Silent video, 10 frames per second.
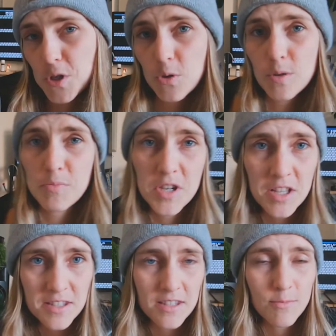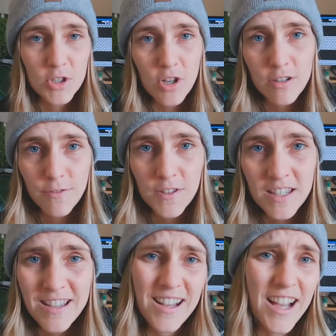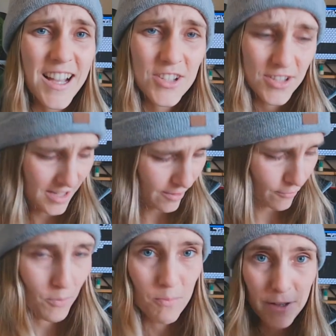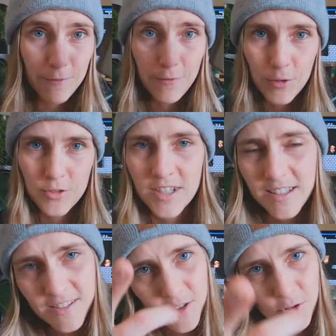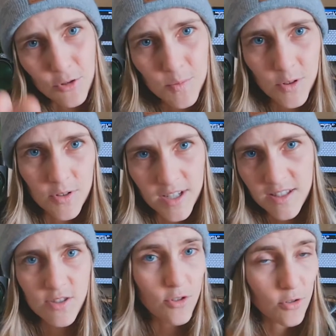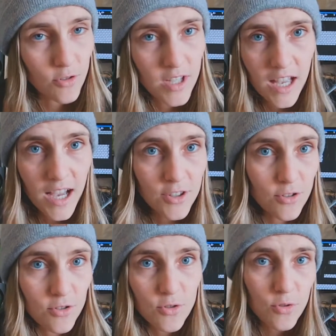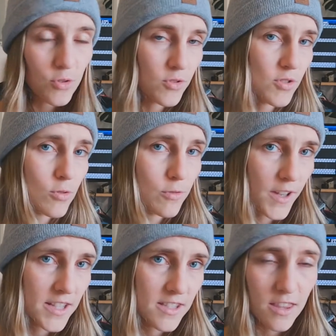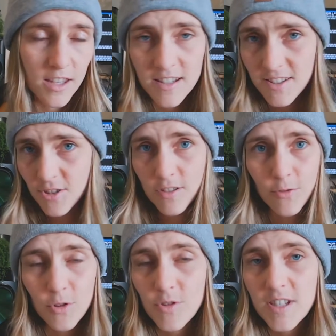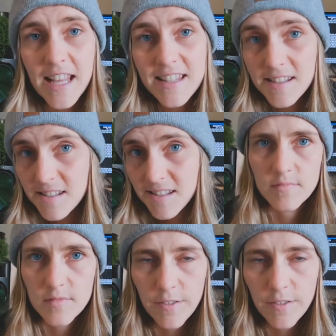equipment and cinematography. I just have my phone and this GoPro, and so I don't do all those cool fancy things. I don't have all those lenses.